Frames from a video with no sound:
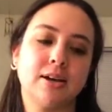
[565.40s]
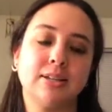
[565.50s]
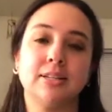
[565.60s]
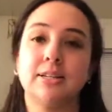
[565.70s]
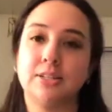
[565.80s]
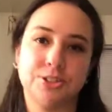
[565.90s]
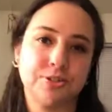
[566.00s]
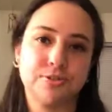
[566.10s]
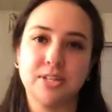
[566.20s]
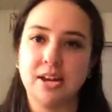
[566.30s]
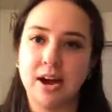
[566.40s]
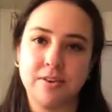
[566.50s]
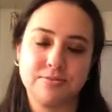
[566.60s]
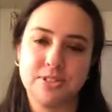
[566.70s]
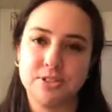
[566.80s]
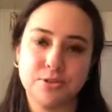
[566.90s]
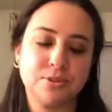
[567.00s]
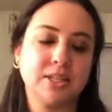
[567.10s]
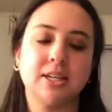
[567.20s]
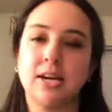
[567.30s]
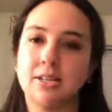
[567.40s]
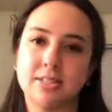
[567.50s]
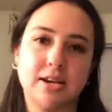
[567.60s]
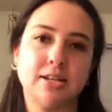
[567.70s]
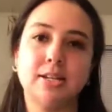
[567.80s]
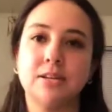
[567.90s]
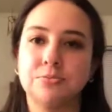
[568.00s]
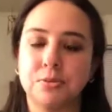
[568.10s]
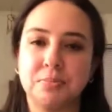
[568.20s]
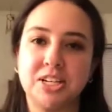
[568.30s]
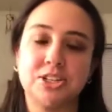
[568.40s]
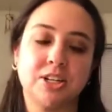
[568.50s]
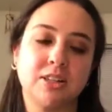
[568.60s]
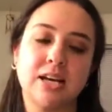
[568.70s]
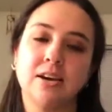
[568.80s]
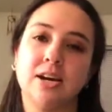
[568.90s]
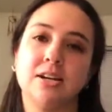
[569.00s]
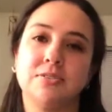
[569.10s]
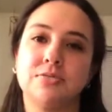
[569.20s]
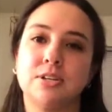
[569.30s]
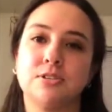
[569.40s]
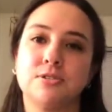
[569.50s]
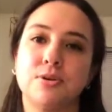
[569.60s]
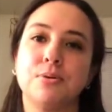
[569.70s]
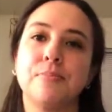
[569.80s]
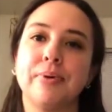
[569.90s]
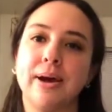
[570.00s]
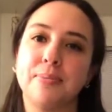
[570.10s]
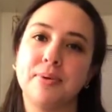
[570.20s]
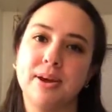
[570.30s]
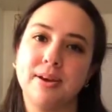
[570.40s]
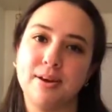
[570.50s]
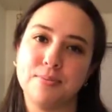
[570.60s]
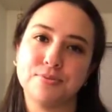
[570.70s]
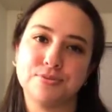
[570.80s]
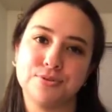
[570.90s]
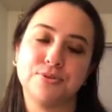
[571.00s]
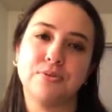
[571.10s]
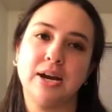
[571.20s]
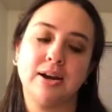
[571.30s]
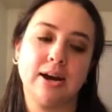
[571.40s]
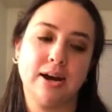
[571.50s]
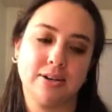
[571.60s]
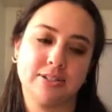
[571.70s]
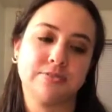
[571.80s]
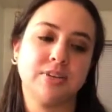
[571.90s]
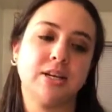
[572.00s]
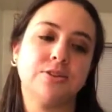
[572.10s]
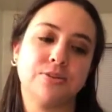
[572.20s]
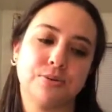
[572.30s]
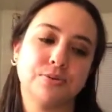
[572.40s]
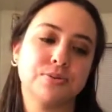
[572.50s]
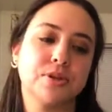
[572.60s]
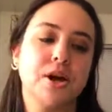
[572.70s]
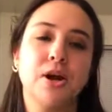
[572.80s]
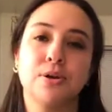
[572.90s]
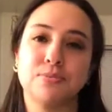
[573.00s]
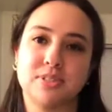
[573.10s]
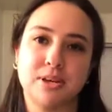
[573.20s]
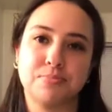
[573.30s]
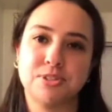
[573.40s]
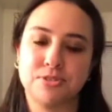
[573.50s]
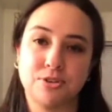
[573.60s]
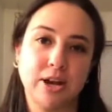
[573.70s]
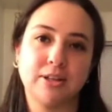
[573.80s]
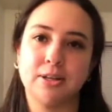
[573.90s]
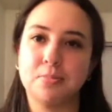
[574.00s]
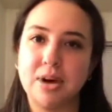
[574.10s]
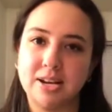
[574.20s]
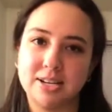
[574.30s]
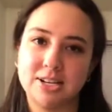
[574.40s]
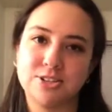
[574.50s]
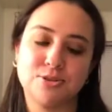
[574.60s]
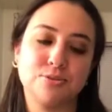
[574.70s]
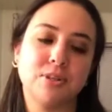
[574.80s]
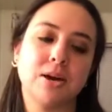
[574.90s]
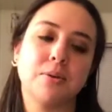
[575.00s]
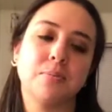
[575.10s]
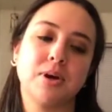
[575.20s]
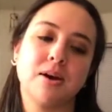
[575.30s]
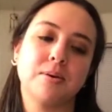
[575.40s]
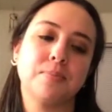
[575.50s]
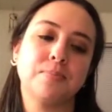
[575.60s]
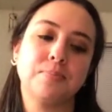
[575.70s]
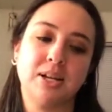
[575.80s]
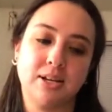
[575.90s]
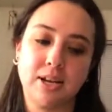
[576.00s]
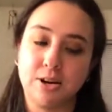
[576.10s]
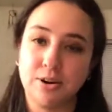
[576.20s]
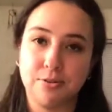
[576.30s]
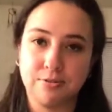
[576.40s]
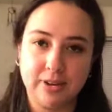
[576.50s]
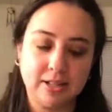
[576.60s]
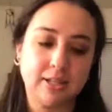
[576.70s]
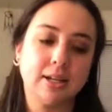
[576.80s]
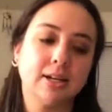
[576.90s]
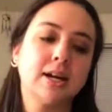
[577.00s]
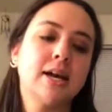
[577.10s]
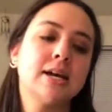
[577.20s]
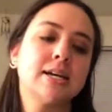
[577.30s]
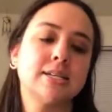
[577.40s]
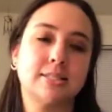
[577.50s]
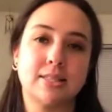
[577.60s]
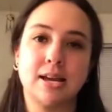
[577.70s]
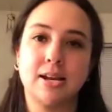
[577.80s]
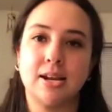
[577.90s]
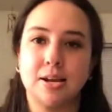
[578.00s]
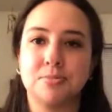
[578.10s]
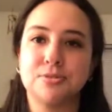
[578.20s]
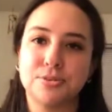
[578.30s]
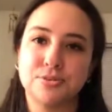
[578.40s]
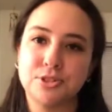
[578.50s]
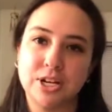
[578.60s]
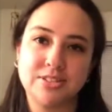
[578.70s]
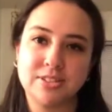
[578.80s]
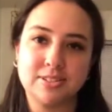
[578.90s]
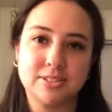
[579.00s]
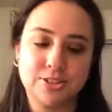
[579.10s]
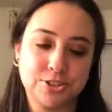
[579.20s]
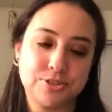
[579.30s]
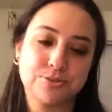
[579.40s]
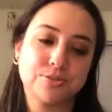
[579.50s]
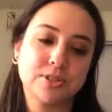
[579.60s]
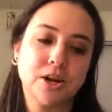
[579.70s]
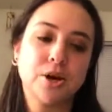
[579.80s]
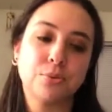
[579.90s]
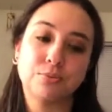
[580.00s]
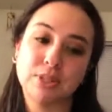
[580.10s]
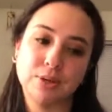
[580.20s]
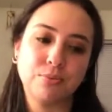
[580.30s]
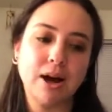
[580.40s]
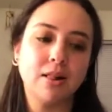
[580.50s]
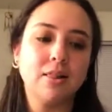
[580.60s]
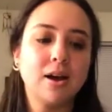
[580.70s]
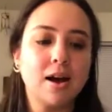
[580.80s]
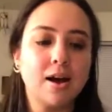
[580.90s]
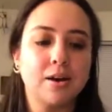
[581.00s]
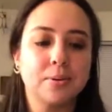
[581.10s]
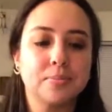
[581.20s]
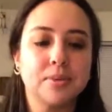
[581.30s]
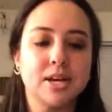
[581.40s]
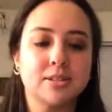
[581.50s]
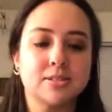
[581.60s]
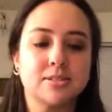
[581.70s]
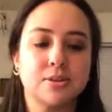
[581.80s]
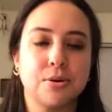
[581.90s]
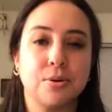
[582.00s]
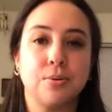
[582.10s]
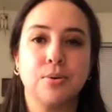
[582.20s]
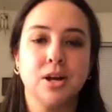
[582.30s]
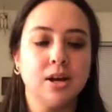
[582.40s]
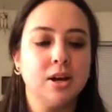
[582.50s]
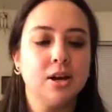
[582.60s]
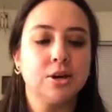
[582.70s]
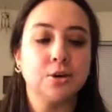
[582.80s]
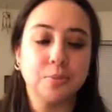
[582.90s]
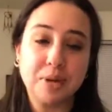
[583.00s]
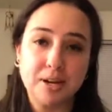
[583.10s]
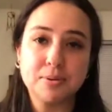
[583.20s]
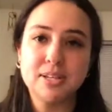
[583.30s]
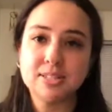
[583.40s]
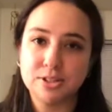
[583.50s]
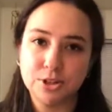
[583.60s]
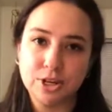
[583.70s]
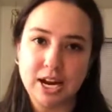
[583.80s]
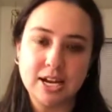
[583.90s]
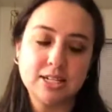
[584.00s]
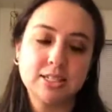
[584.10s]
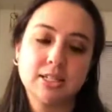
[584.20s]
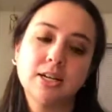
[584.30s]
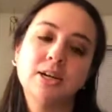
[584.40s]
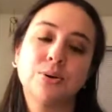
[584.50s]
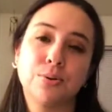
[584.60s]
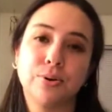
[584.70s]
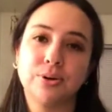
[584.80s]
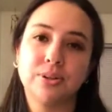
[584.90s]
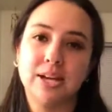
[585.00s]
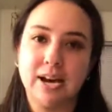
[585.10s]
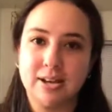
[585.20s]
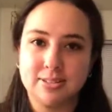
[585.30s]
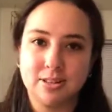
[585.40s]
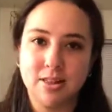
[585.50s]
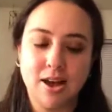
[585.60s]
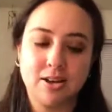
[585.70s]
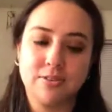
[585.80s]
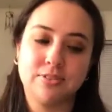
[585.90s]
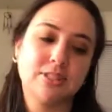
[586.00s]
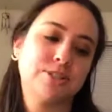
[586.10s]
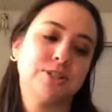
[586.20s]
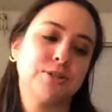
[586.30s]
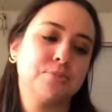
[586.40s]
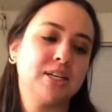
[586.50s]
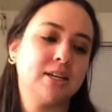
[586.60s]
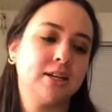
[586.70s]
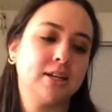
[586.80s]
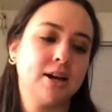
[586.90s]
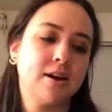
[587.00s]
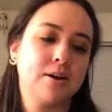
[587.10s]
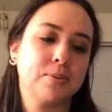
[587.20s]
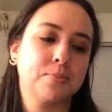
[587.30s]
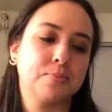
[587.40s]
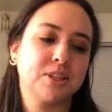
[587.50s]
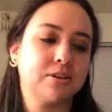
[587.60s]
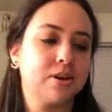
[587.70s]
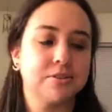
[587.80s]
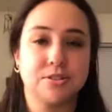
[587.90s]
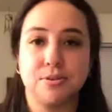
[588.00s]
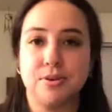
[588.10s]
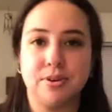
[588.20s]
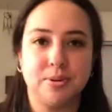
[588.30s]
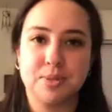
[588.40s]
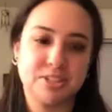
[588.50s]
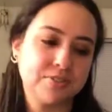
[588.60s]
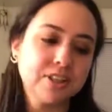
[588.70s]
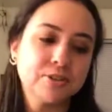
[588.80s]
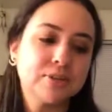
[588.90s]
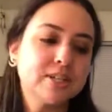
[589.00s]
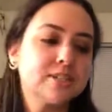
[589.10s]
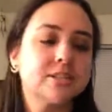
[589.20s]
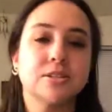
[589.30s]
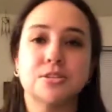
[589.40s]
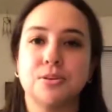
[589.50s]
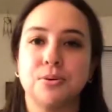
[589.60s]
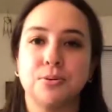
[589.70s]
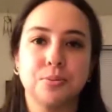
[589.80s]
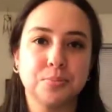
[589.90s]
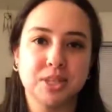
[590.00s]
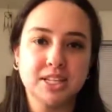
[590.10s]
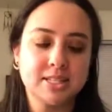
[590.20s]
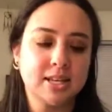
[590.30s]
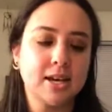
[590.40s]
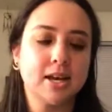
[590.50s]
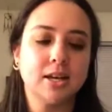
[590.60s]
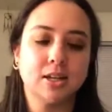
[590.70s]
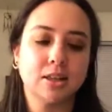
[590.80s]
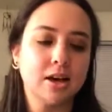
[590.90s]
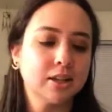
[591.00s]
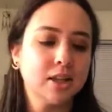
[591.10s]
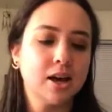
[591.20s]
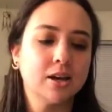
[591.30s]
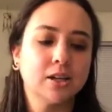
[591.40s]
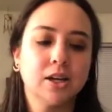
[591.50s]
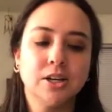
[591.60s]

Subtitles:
like issues that have to do with like anxiety, inflammation, and that kind of thing. So by being able to activate those receptors directly, binding to them, beta-caryophyllene is then able to address these issues really well. And so copaiba is a great oil that has a lot of this terpene, but there are also a bunch of other ones. So melissa, ylang-ylang,